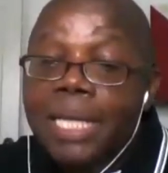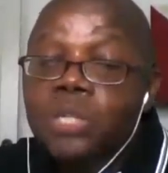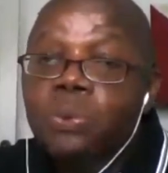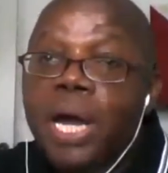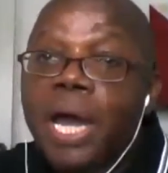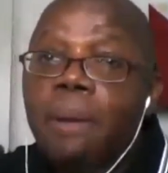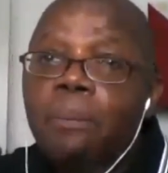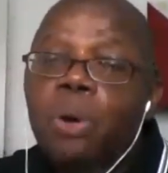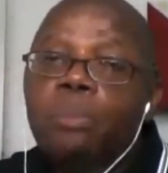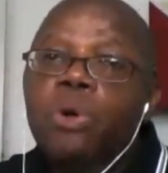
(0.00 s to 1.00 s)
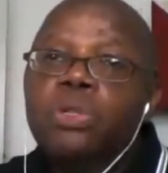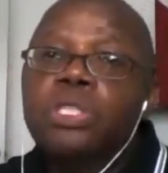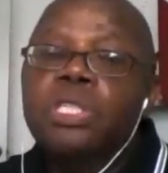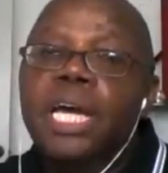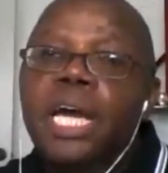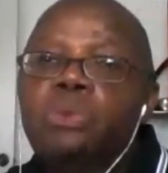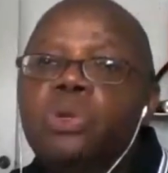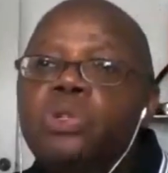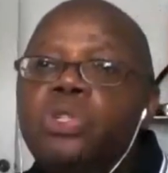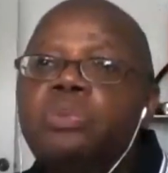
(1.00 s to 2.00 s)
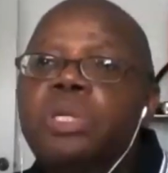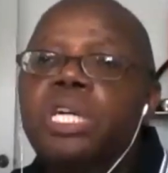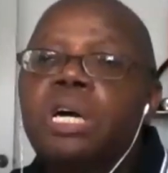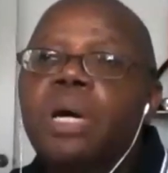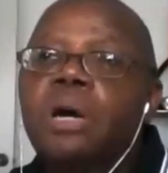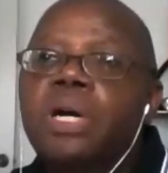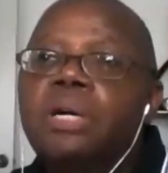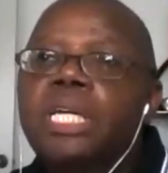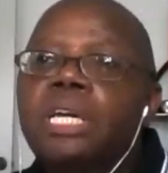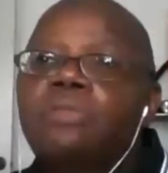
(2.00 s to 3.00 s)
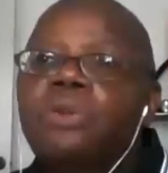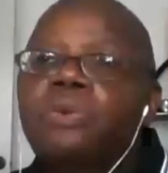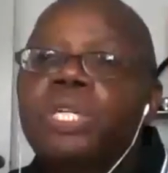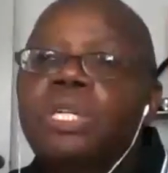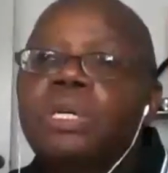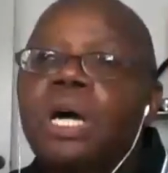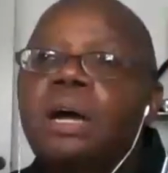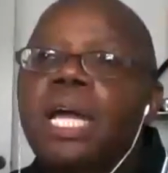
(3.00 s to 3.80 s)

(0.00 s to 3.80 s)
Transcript: That's why most of the time you'll see me come out every week.